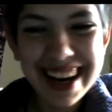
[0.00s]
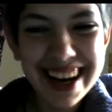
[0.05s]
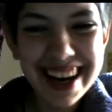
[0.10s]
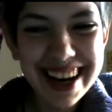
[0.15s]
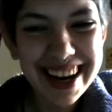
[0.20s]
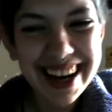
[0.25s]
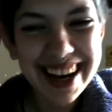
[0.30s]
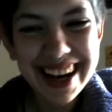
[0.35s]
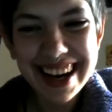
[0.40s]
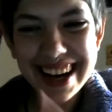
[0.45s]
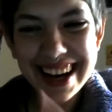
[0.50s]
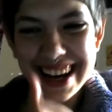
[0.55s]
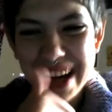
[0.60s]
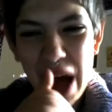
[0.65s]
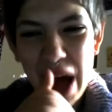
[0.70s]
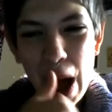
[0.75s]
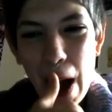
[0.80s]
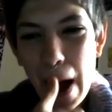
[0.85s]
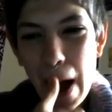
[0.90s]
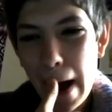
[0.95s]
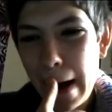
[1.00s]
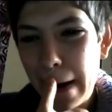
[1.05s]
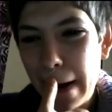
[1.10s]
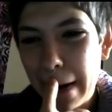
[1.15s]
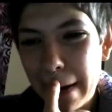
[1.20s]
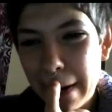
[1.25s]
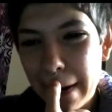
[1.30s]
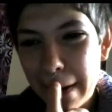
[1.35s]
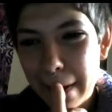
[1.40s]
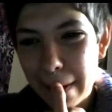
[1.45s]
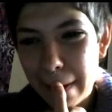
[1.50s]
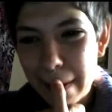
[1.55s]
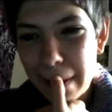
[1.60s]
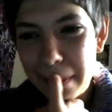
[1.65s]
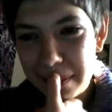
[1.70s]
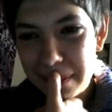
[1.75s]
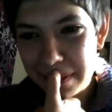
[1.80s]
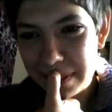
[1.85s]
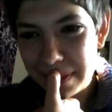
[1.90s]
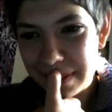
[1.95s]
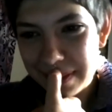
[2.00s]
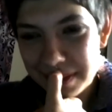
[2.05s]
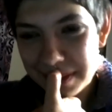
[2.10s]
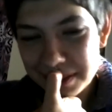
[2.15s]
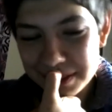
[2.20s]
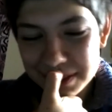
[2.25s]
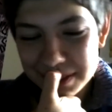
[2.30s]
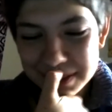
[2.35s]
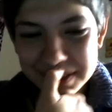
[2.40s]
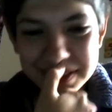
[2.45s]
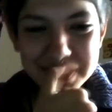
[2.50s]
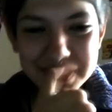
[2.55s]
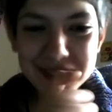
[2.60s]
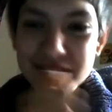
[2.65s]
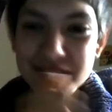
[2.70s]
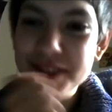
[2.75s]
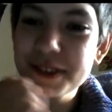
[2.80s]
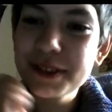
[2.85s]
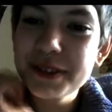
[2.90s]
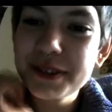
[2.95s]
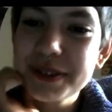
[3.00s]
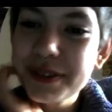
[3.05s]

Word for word: I'm hoping that one day something, I